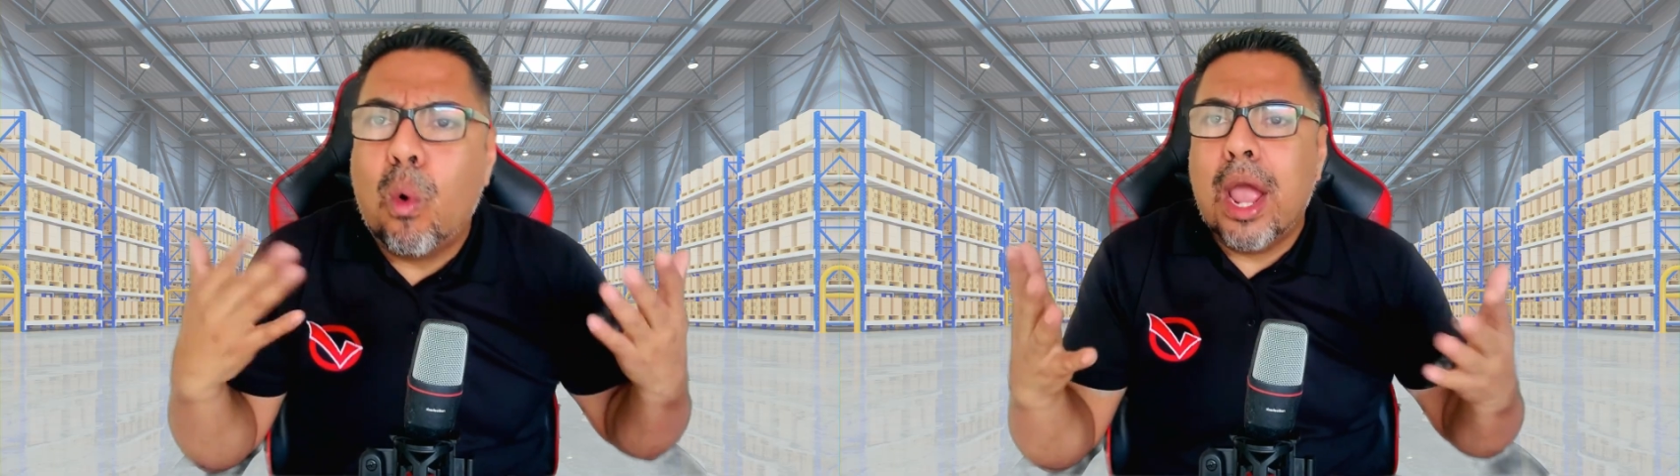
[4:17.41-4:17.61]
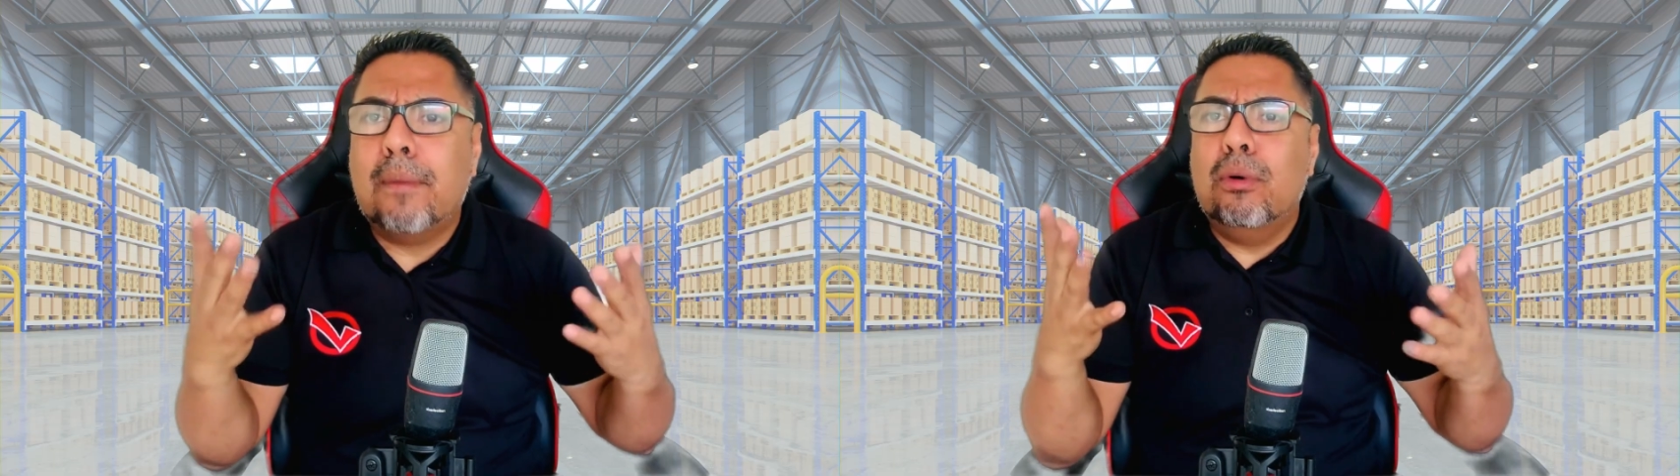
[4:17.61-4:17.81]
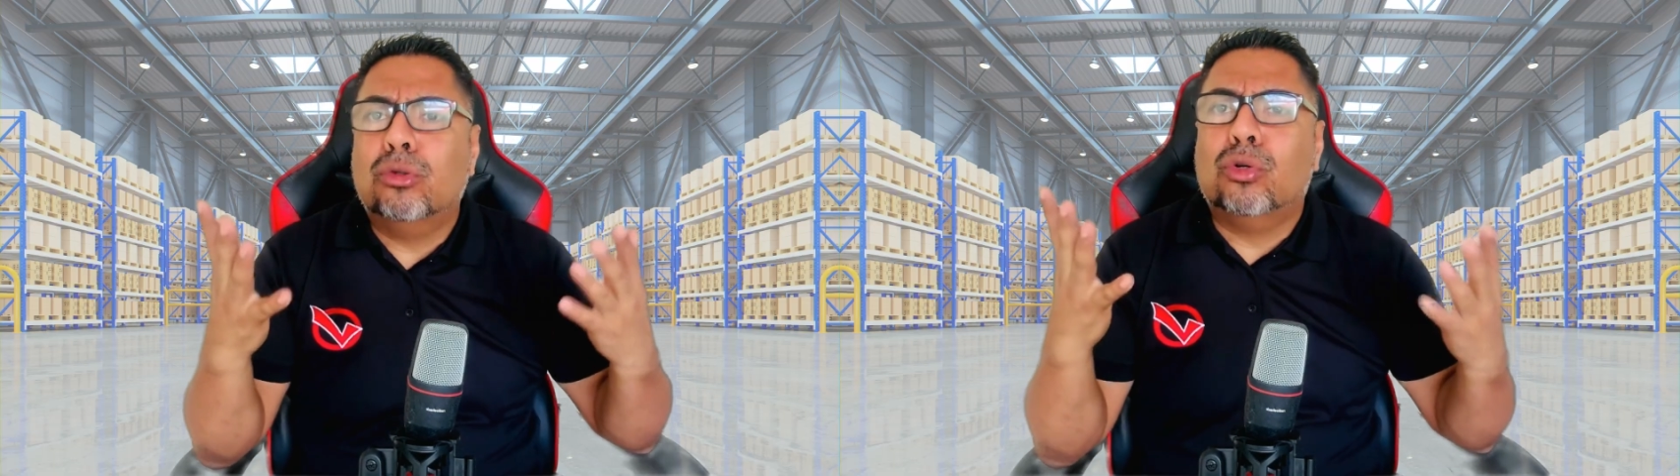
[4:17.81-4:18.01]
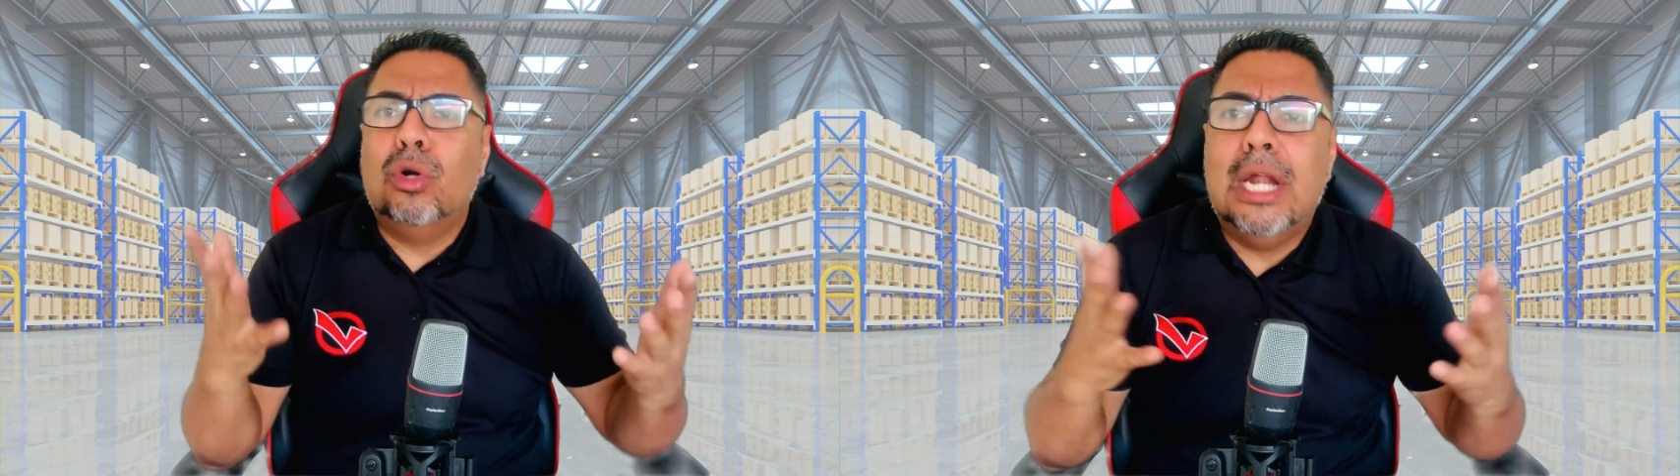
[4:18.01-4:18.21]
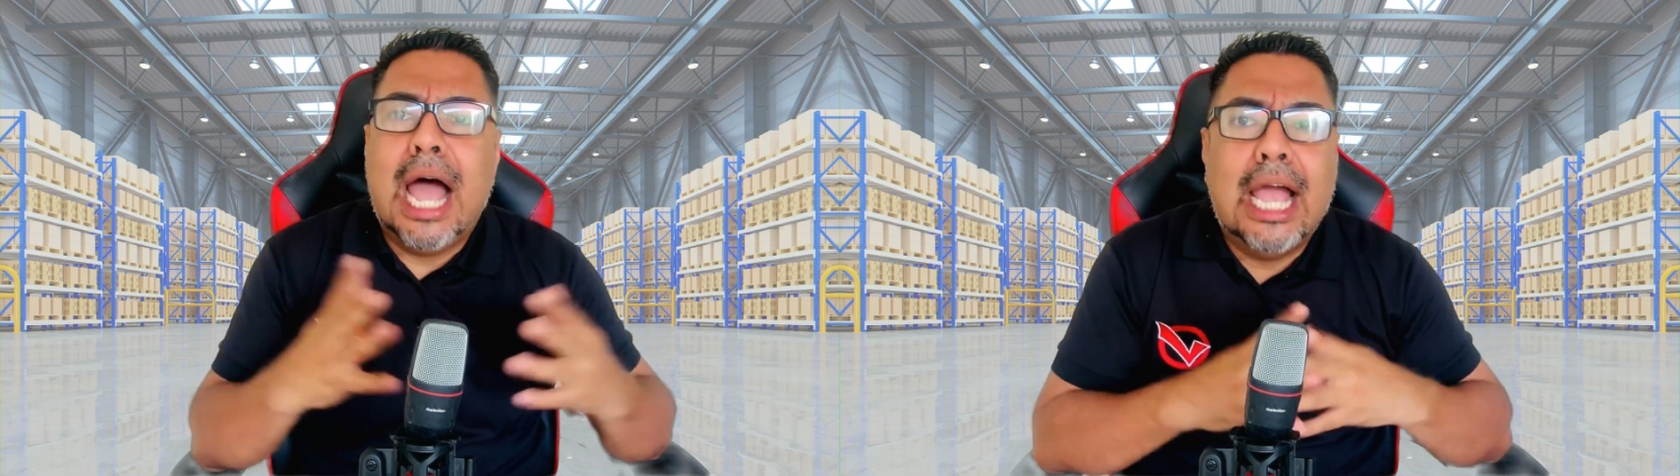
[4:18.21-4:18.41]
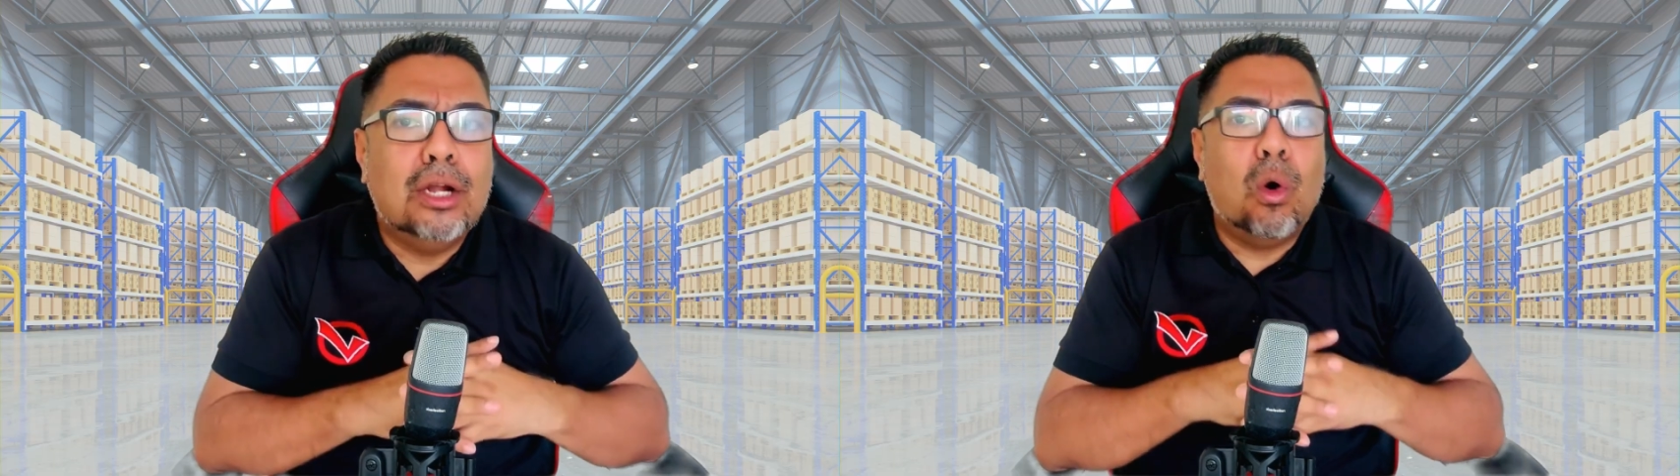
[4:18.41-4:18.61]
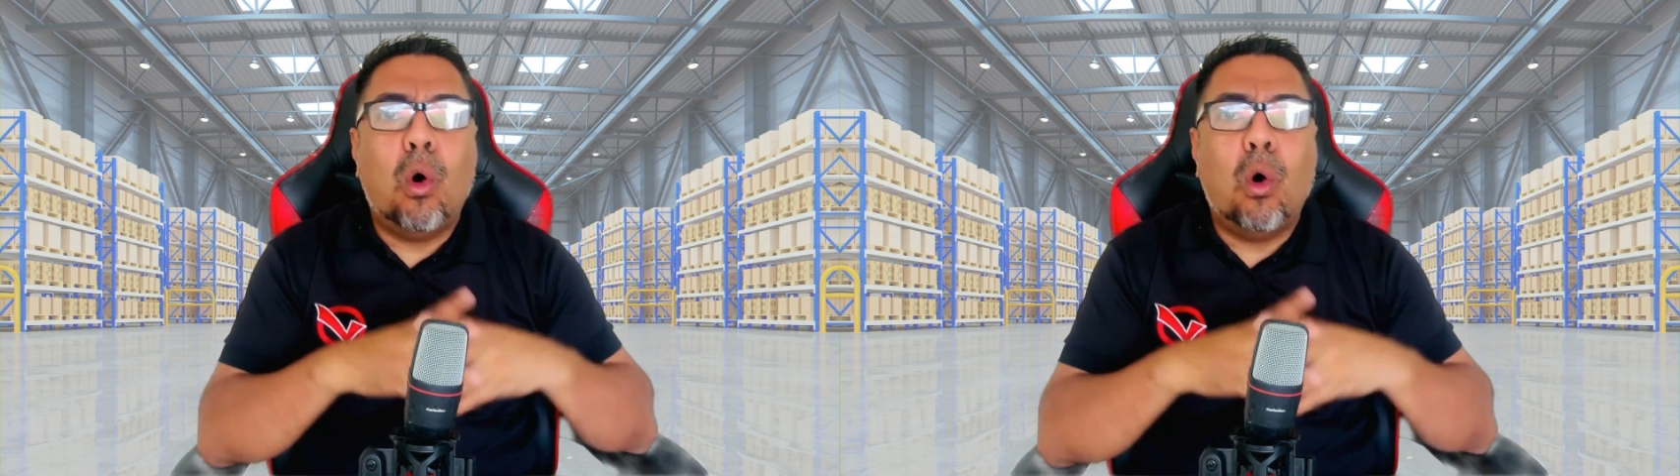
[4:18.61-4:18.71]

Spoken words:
QuickBooks Online